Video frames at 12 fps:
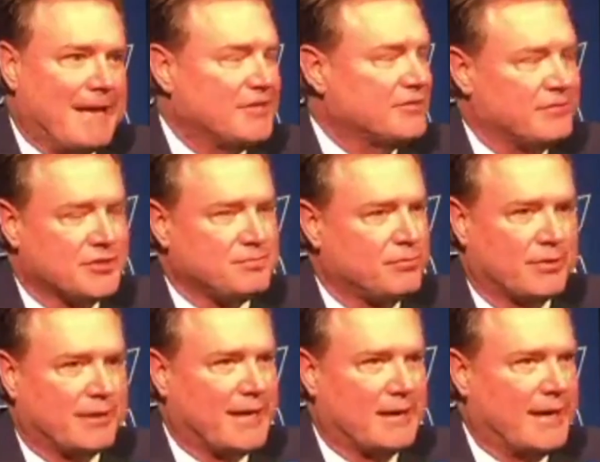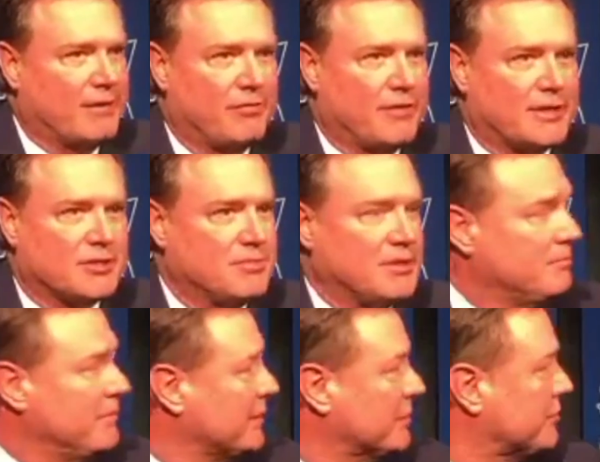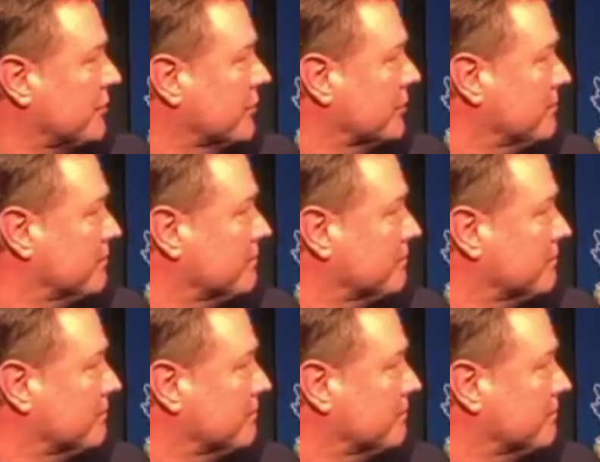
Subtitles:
as of this point, I don't think it's been a big deterrent.